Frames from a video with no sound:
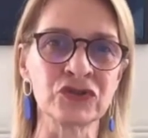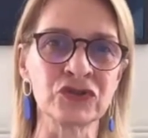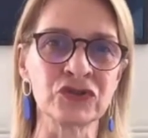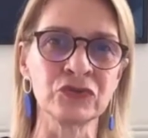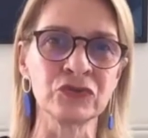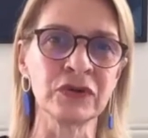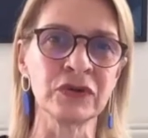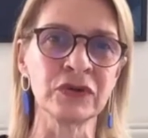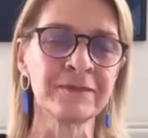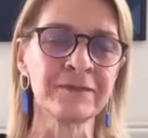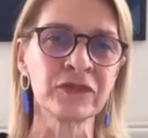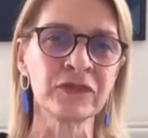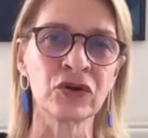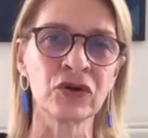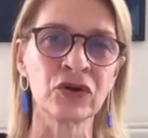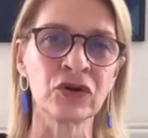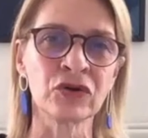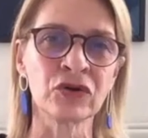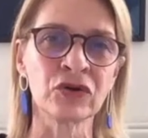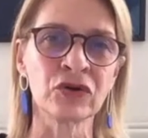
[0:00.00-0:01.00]
two
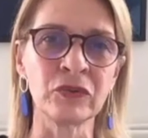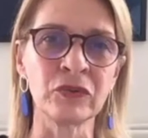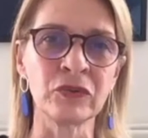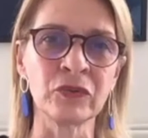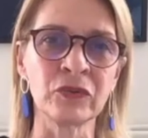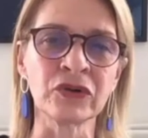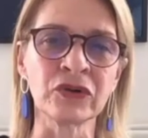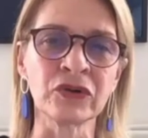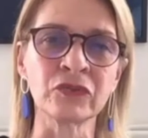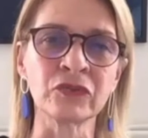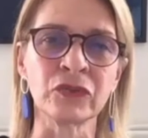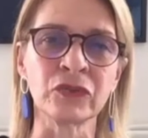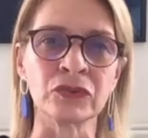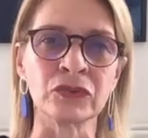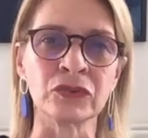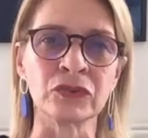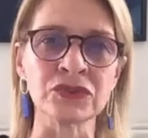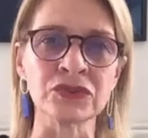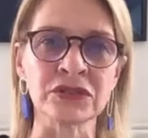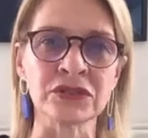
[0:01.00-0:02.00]
horrible world
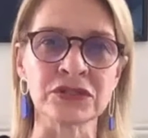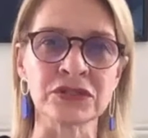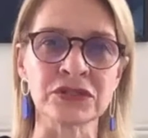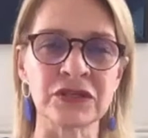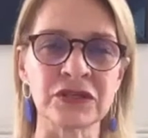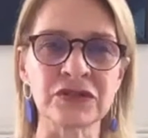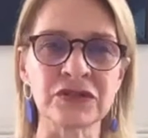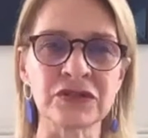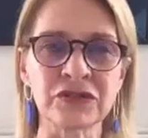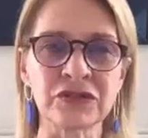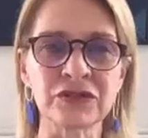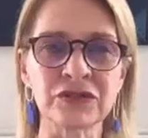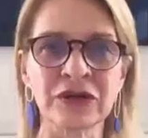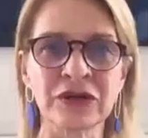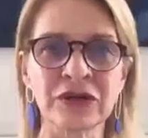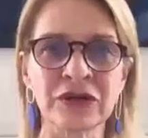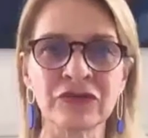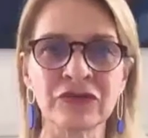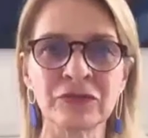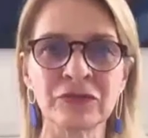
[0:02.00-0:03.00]
wars is
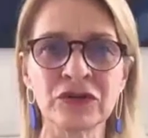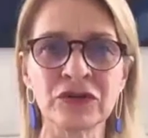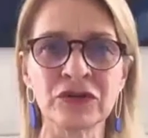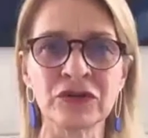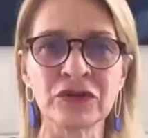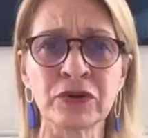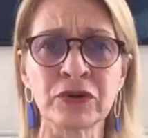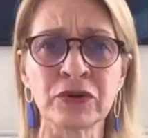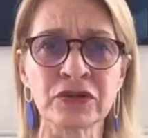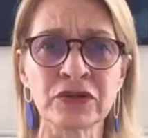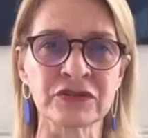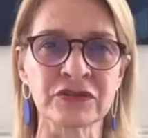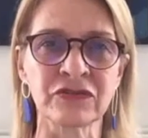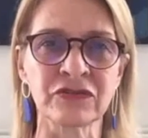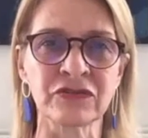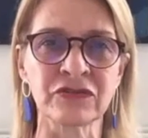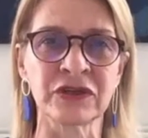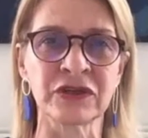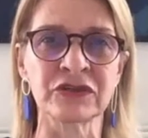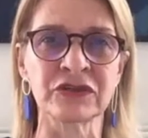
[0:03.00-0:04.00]
one of the most
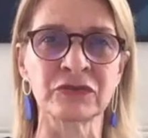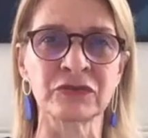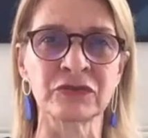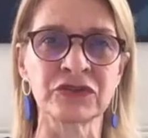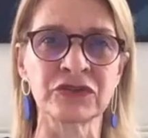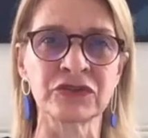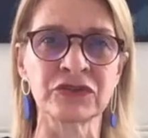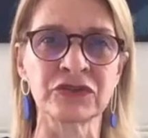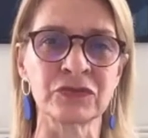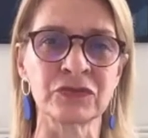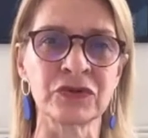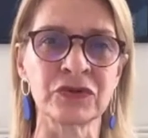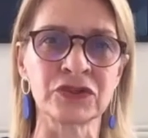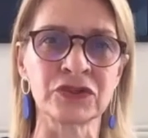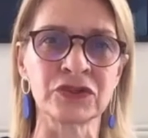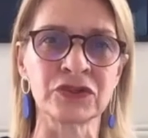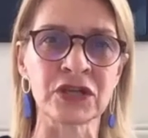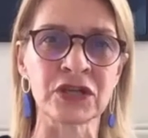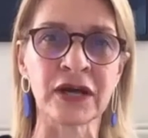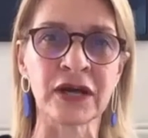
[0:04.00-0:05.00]
positive things with
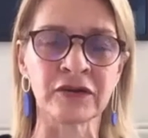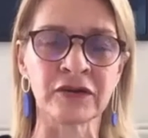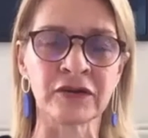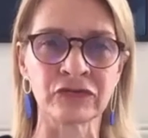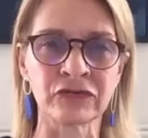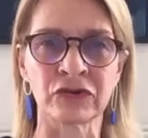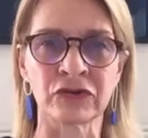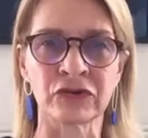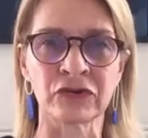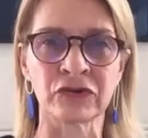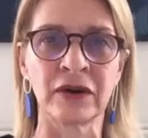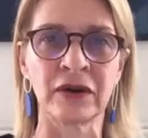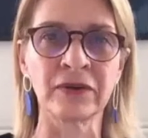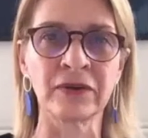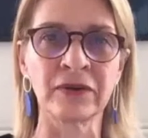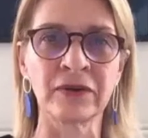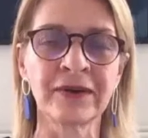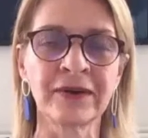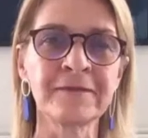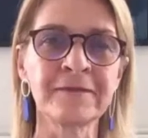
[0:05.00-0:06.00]
which I have grown
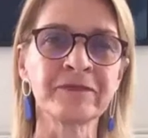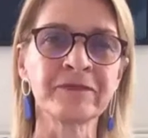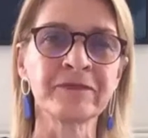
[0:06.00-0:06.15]
up.